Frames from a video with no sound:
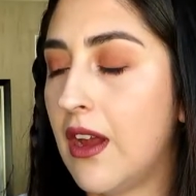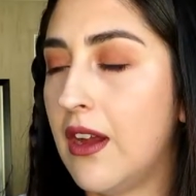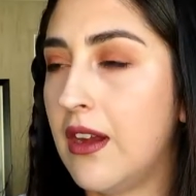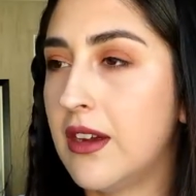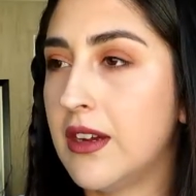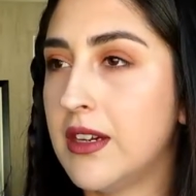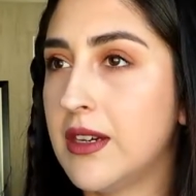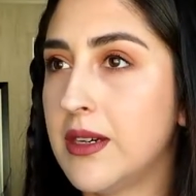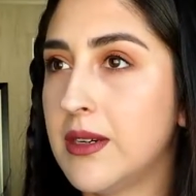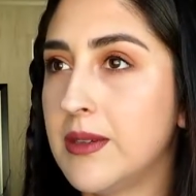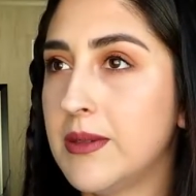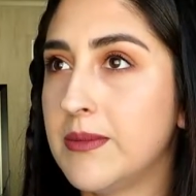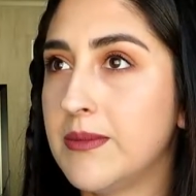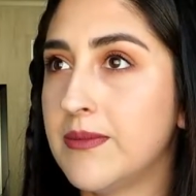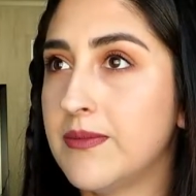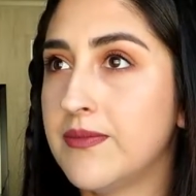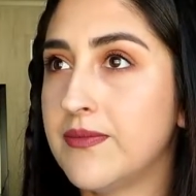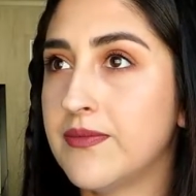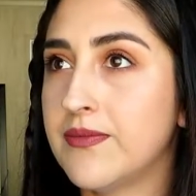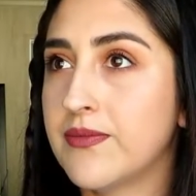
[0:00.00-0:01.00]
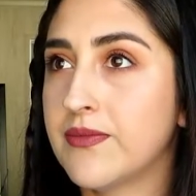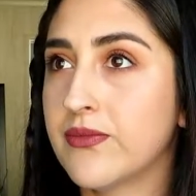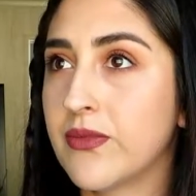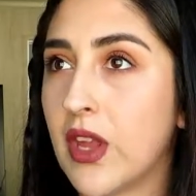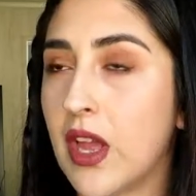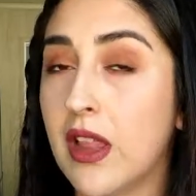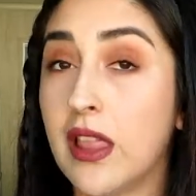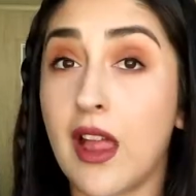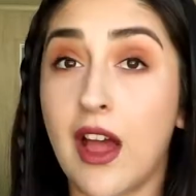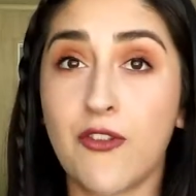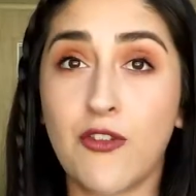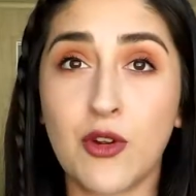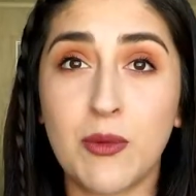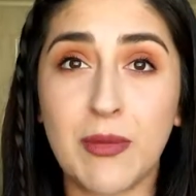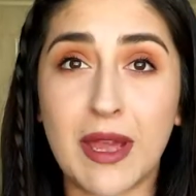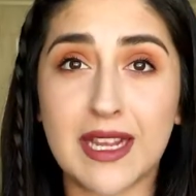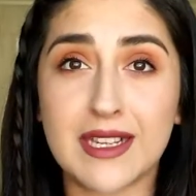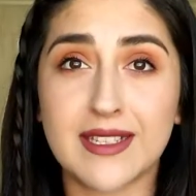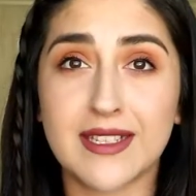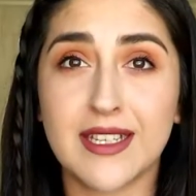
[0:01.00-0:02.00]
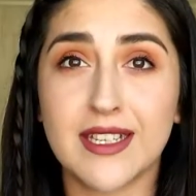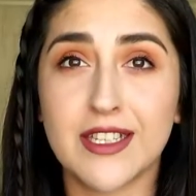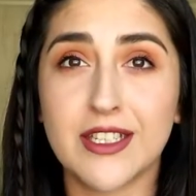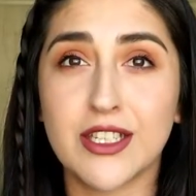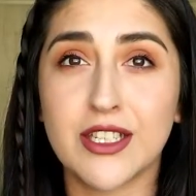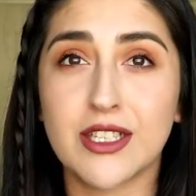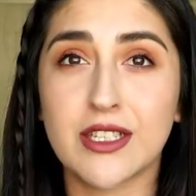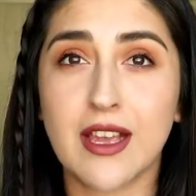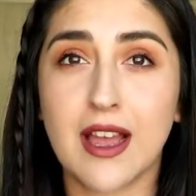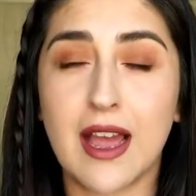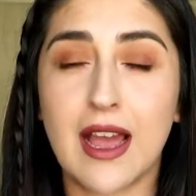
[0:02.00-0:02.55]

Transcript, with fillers: um, a lot from Macy's.